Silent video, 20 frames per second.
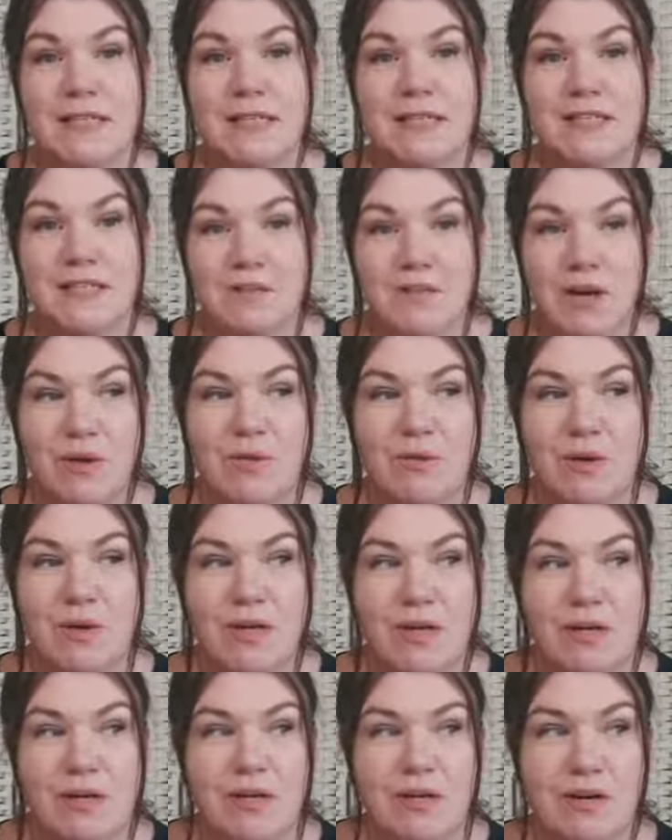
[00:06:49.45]
So I
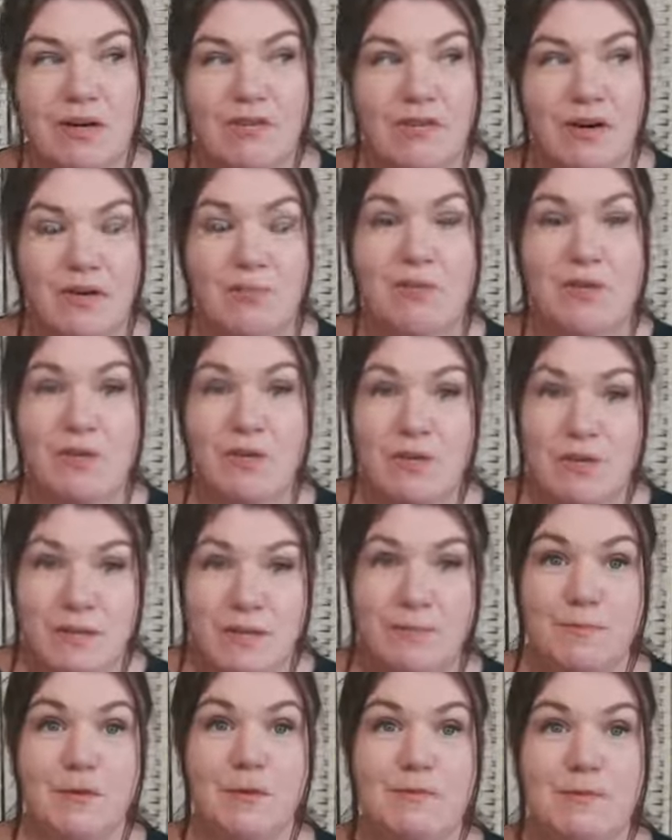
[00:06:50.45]
work very much with
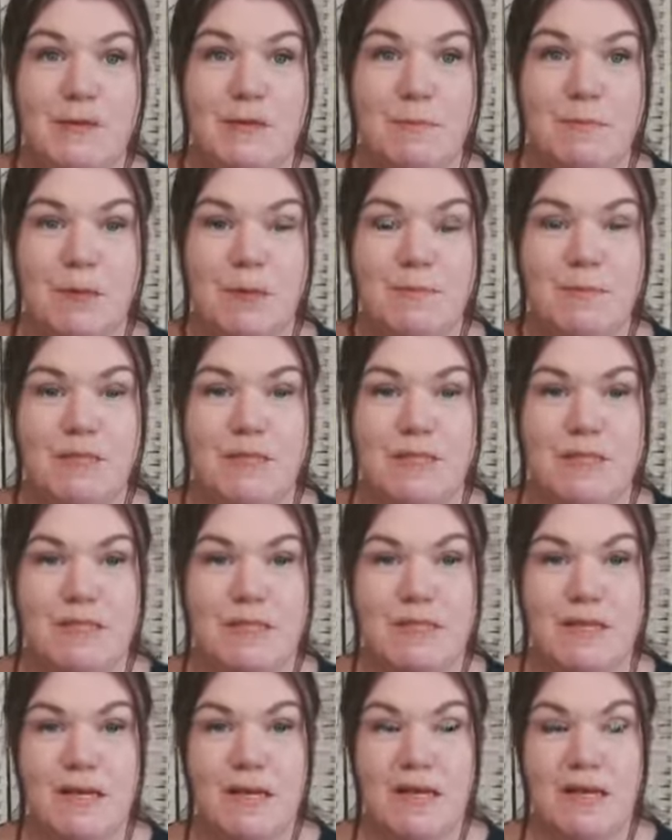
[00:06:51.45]
spirit in my
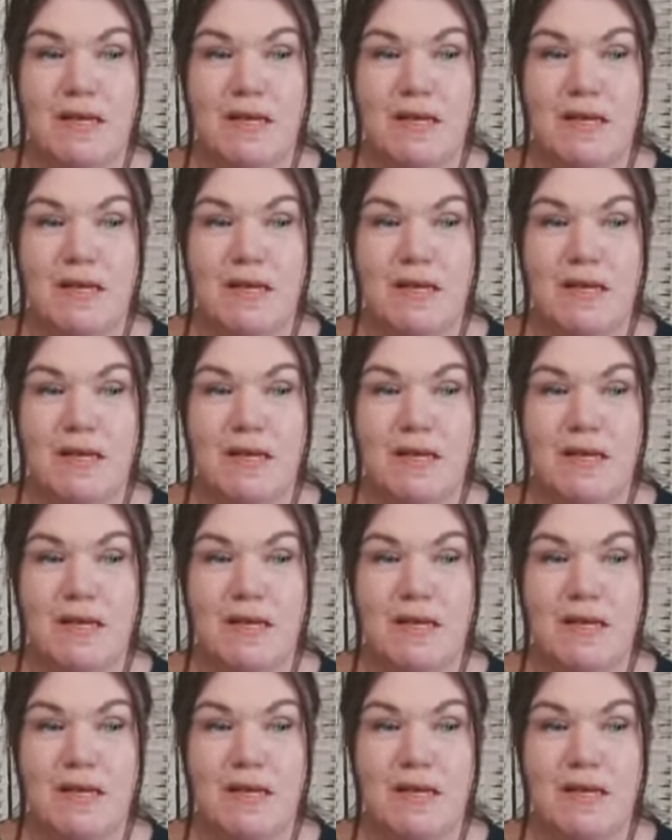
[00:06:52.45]
business.